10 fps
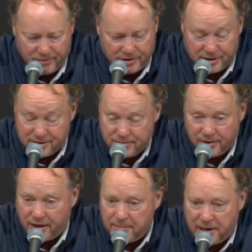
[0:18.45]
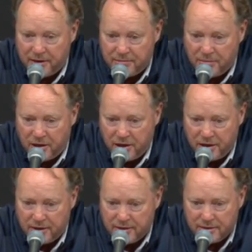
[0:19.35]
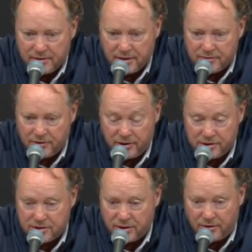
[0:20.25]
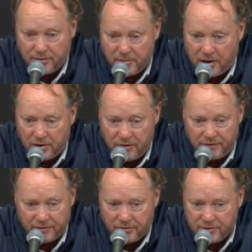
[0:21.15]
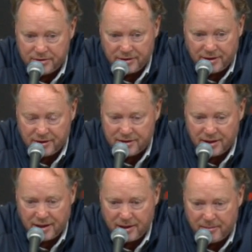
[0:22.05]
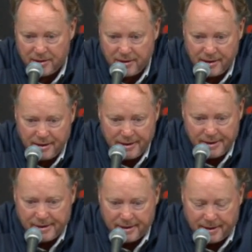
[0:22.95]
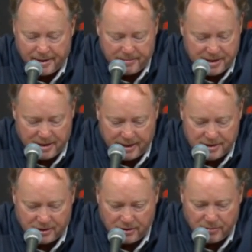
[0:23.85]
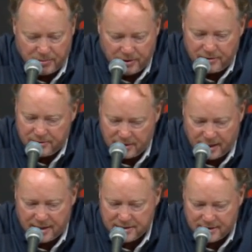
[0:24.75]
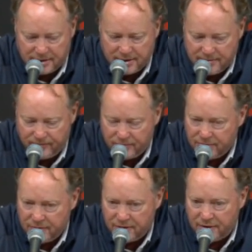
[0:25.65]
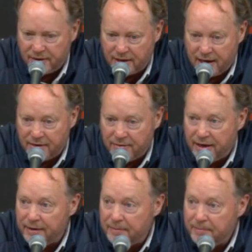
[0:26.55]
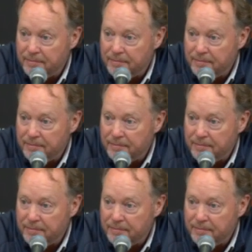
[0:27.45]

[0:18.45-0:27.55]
we just we came out in mud and and really just turned the ball over, threw it to the other team, and um, didn't execute. But the guys, uh, you know, they got it right.